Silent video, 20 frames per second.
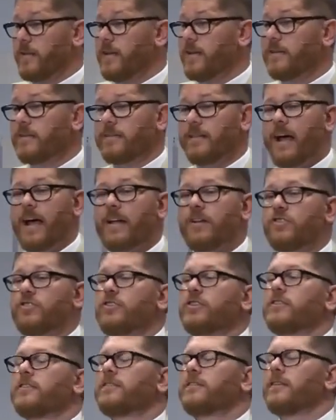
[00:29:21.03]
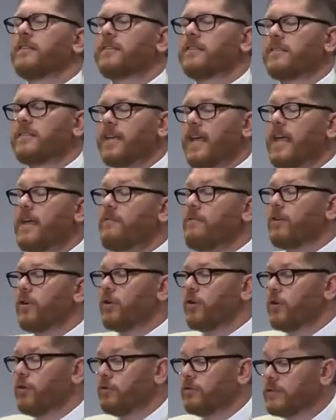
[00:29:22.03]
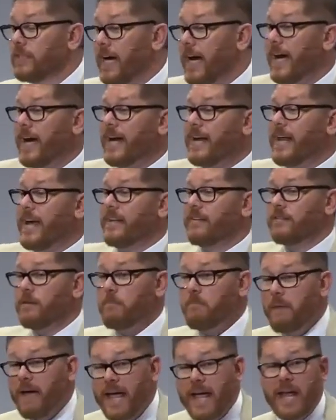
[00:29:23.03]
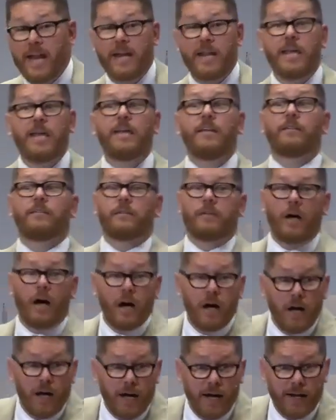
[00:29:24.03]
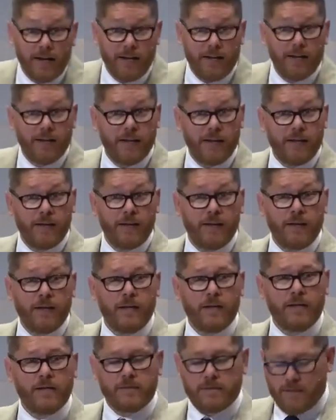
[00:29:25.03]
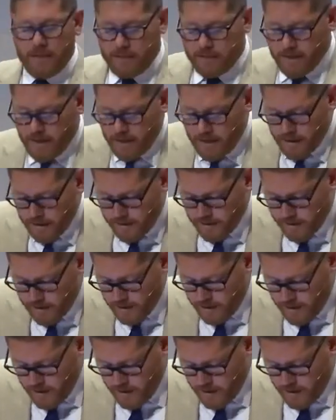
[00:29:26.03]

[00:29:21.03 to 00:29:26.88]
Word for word: He's not just the Savior who died as a man, He's God. He's the God